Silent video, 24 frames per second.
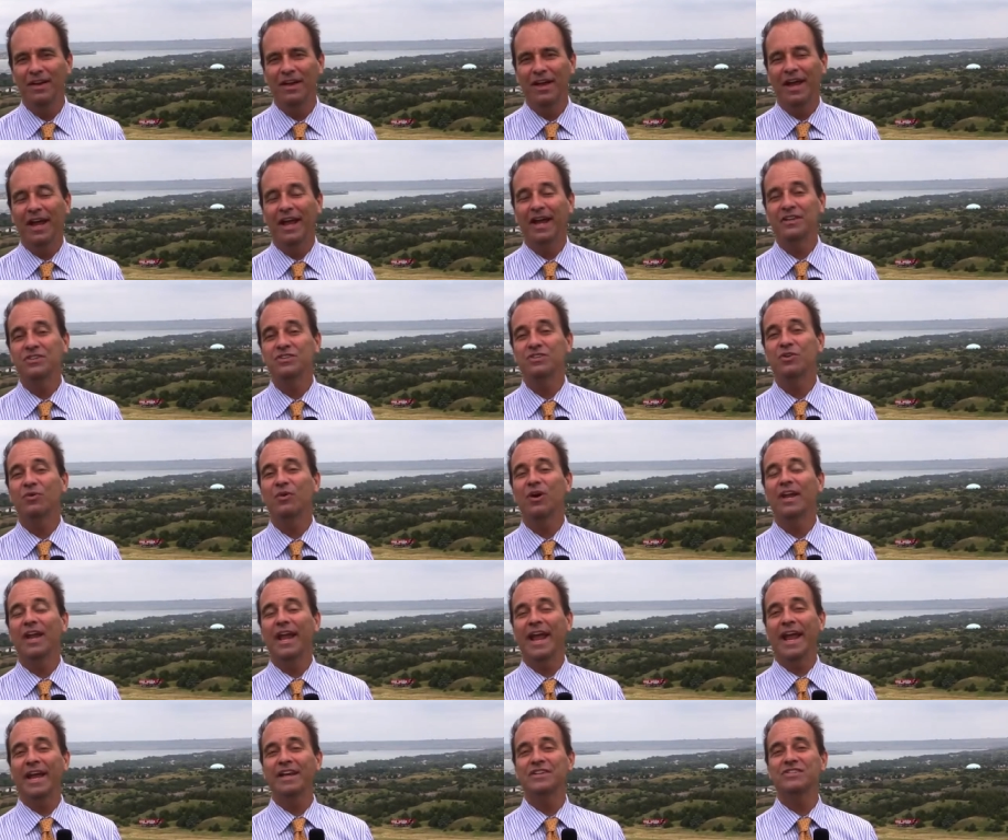and to
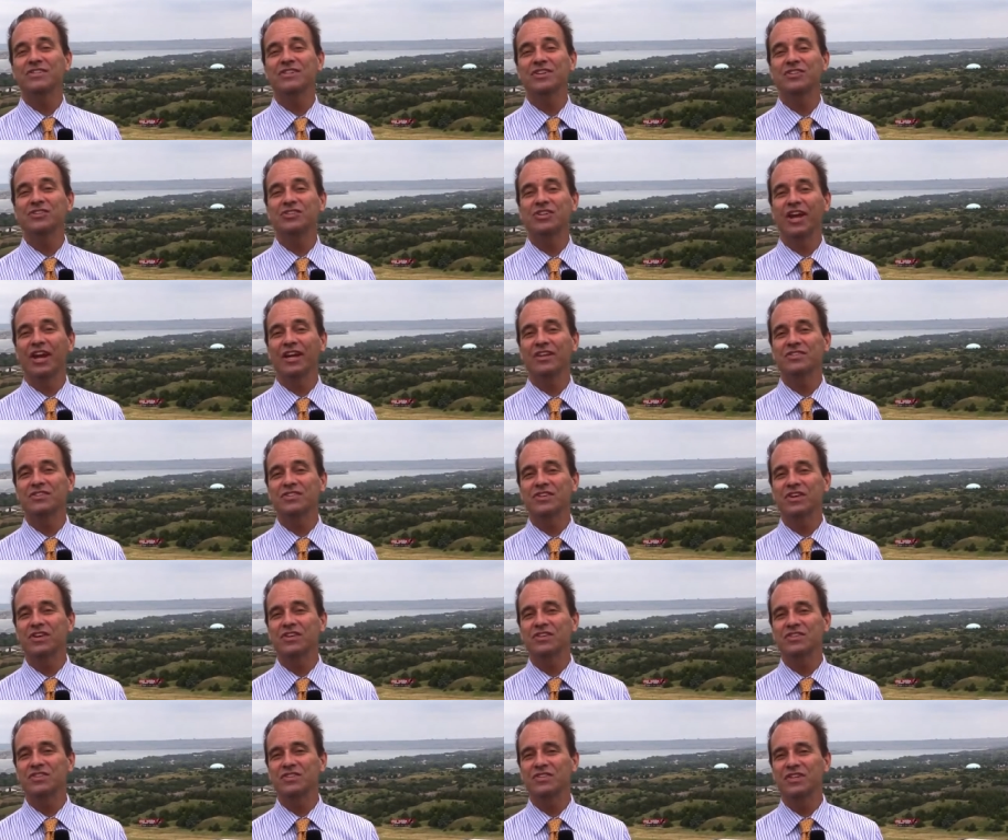enhance the
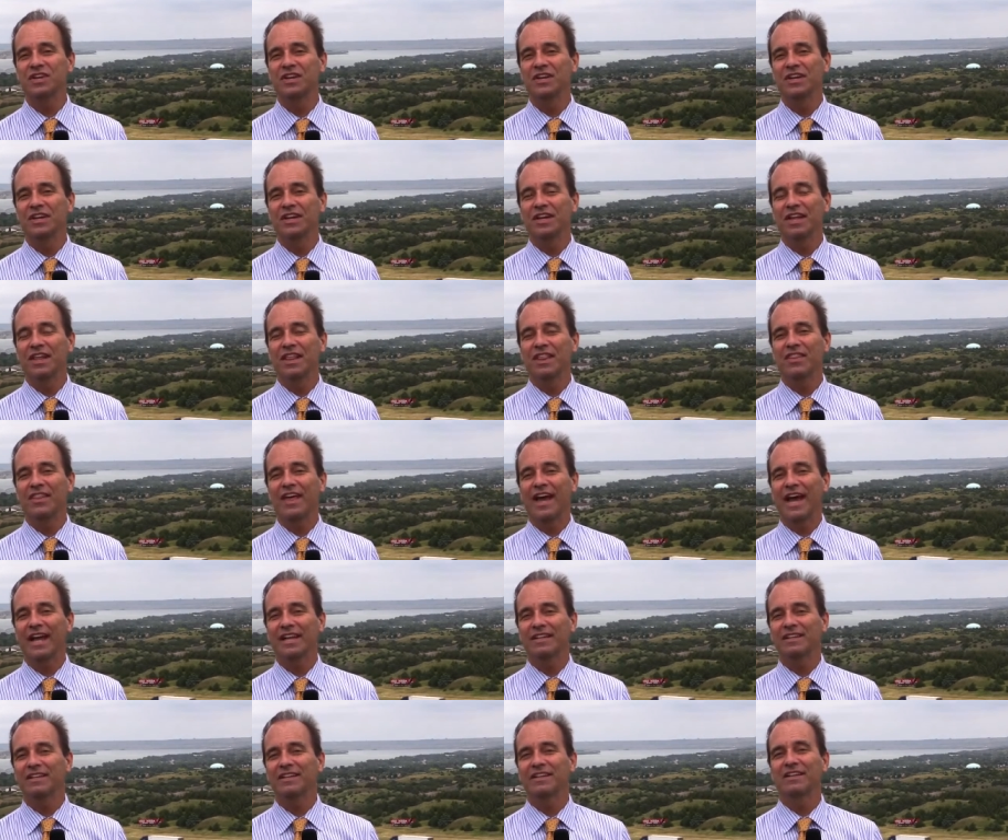chances
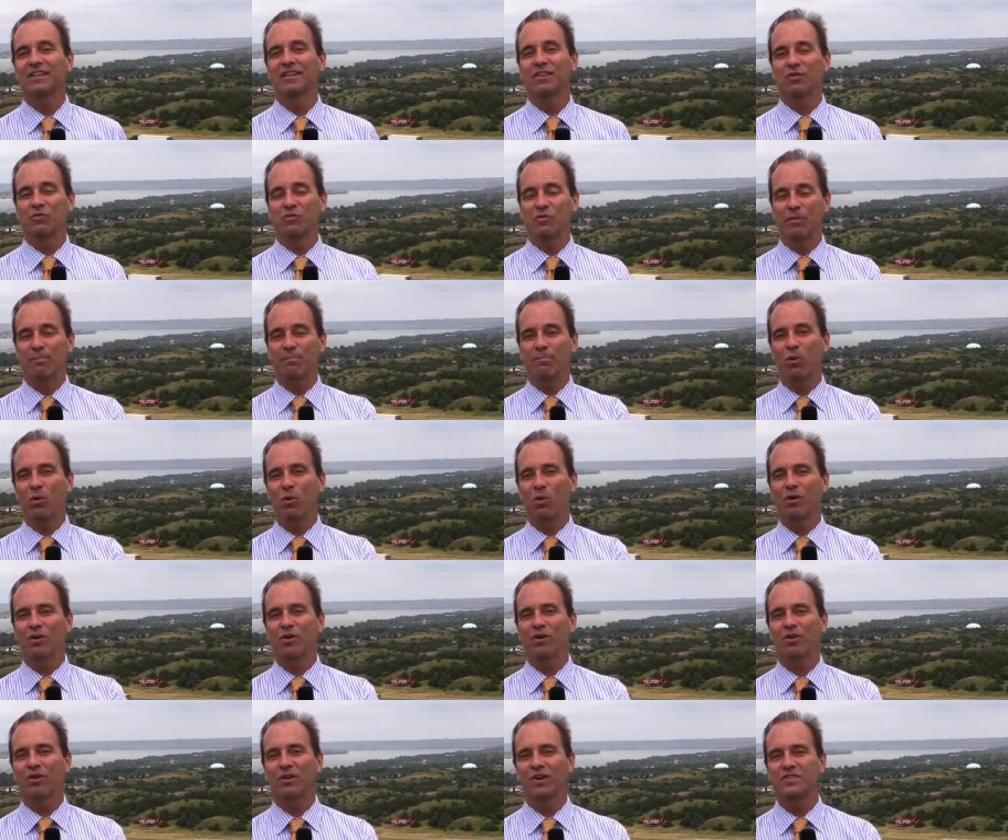that the
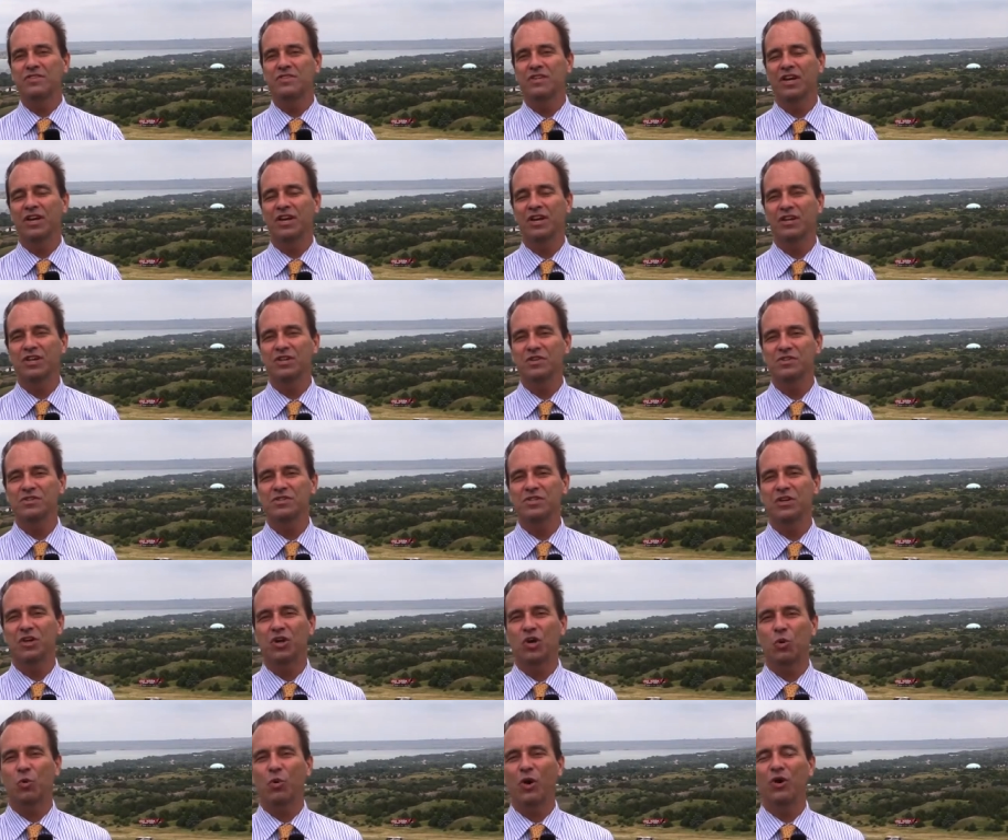reporter is going to use
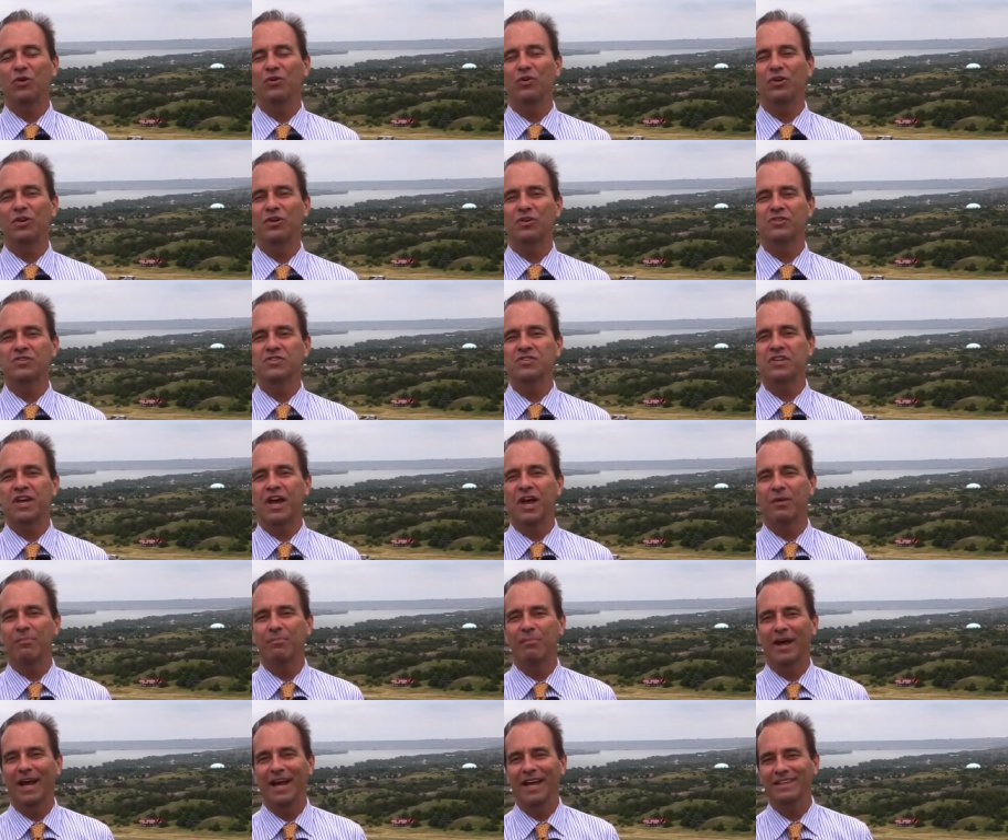the quote or
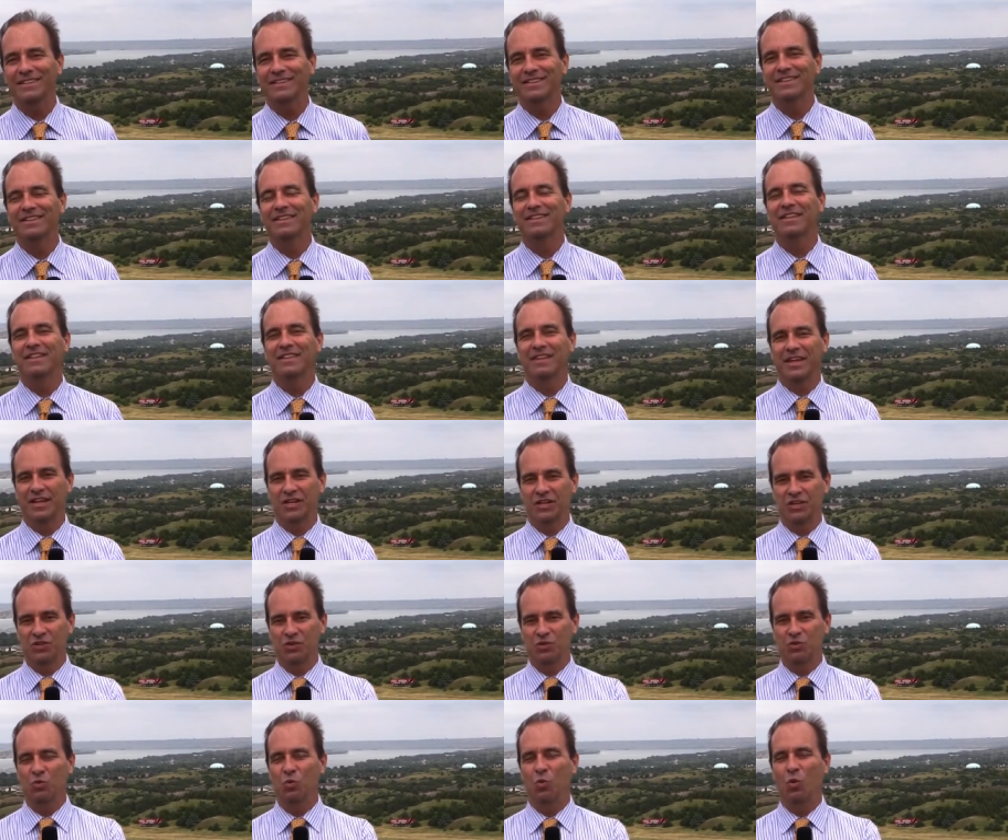soundbite that
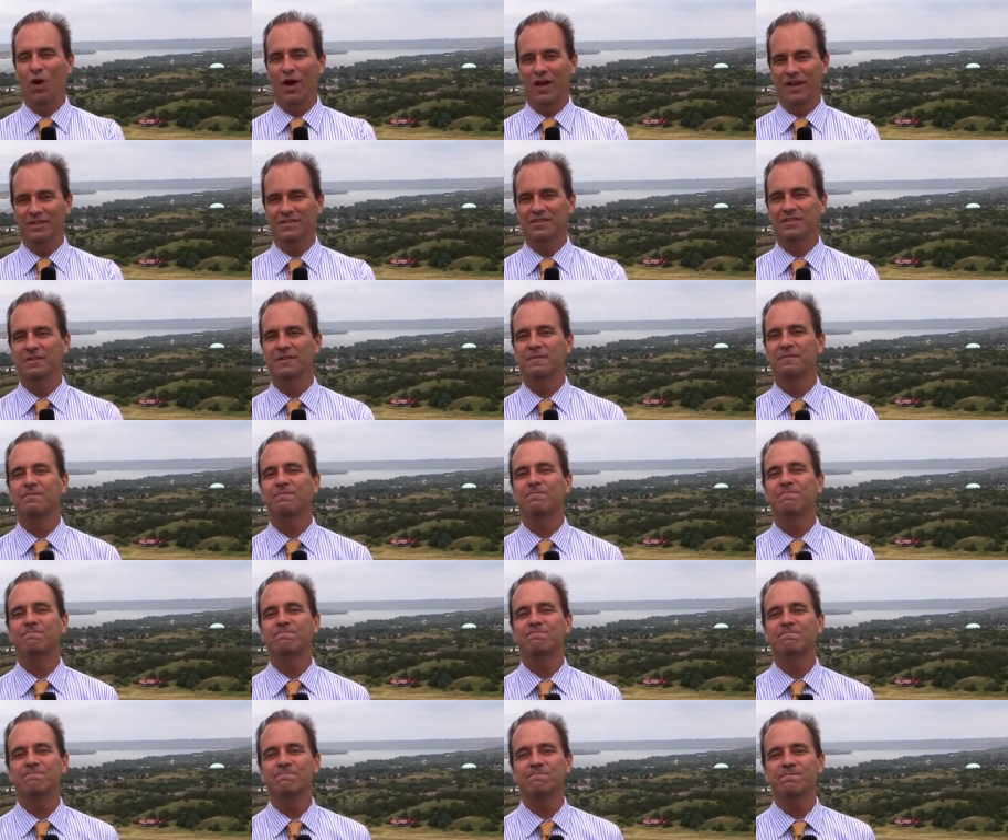you want.
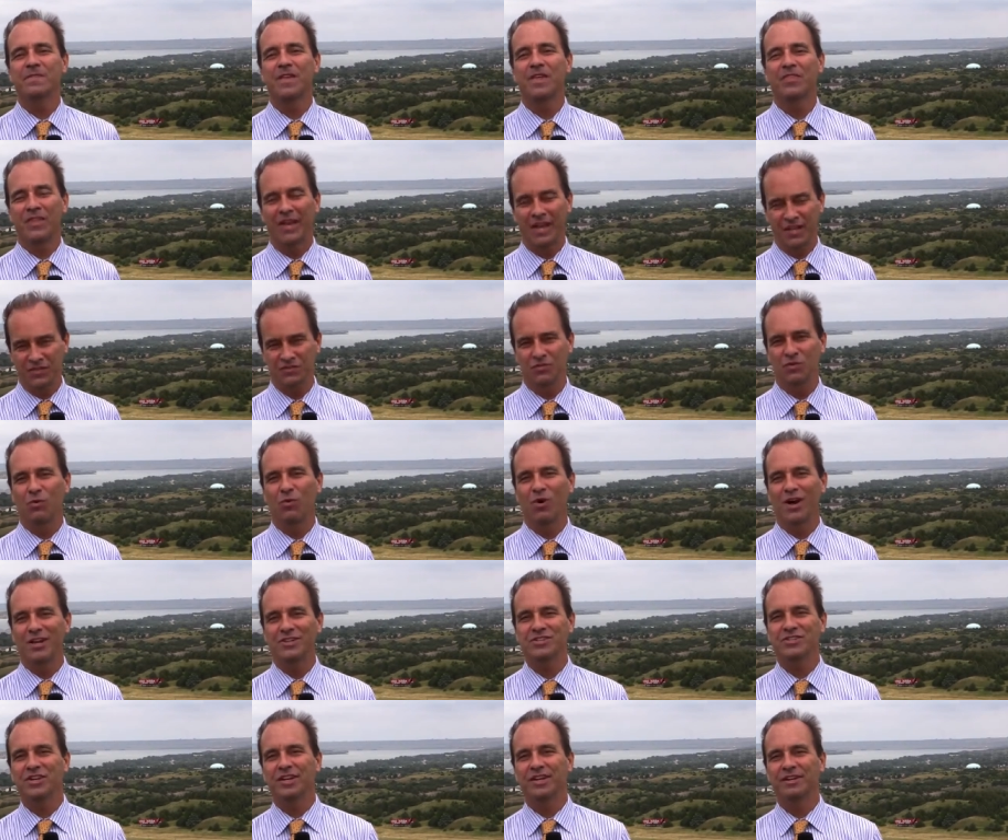Thanks for
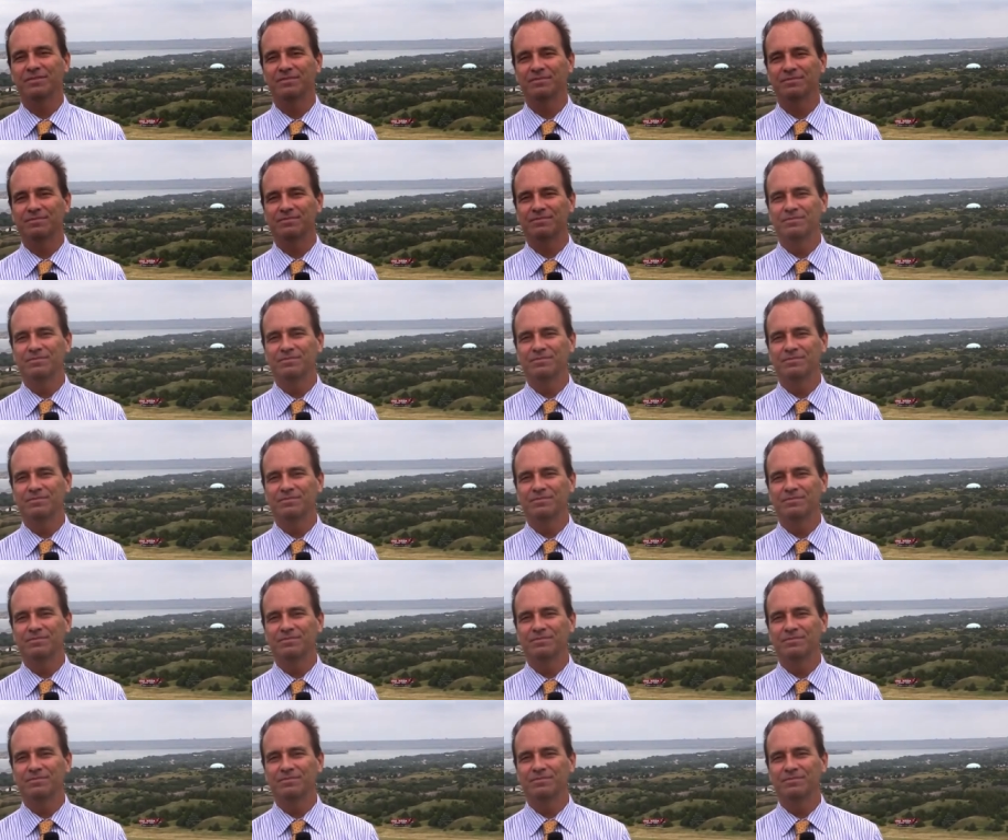watching.